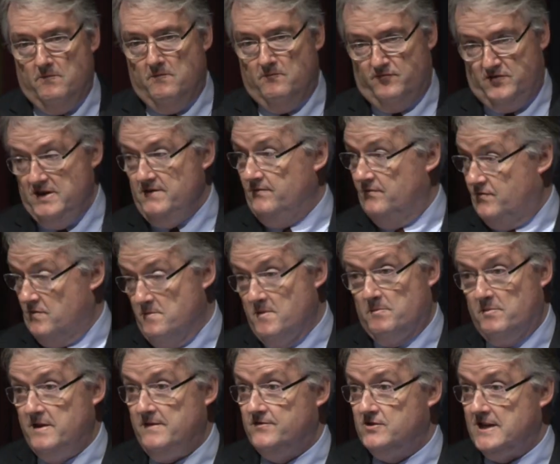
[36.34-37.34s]
even from the
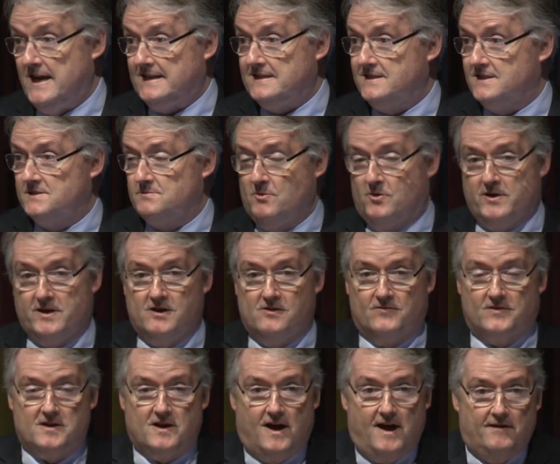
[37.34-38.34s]
brief chats this morning
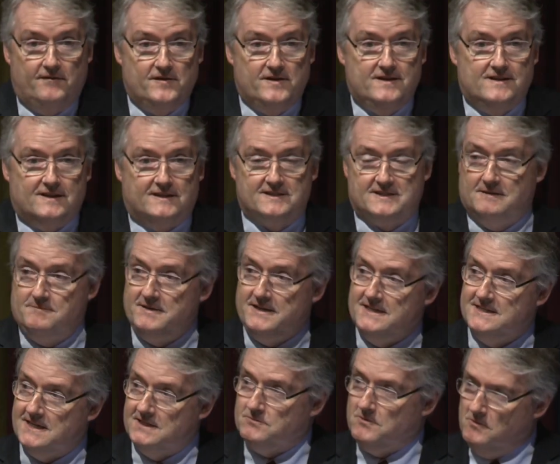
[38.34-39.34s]
over coffee, that somebody
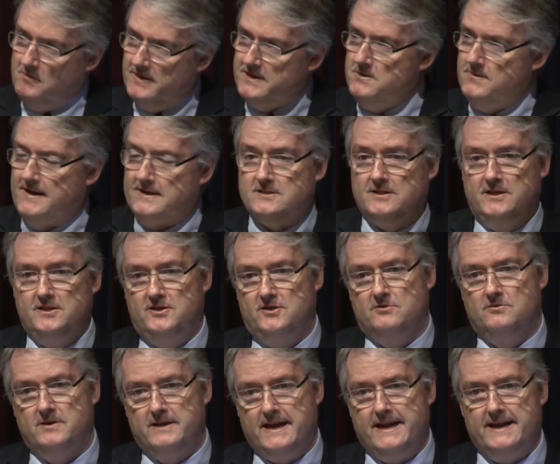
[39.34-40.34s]
says, well, what do you actually
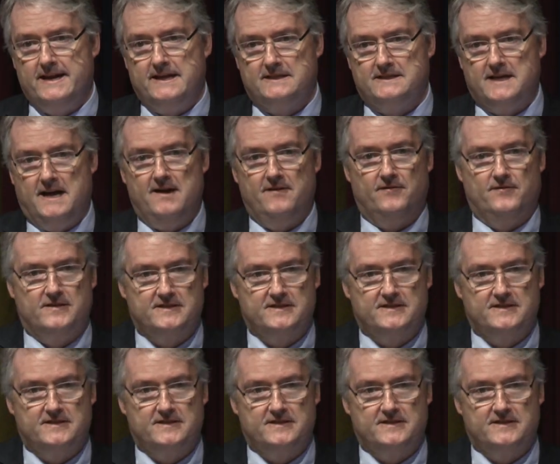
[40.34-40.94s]
do at NSF?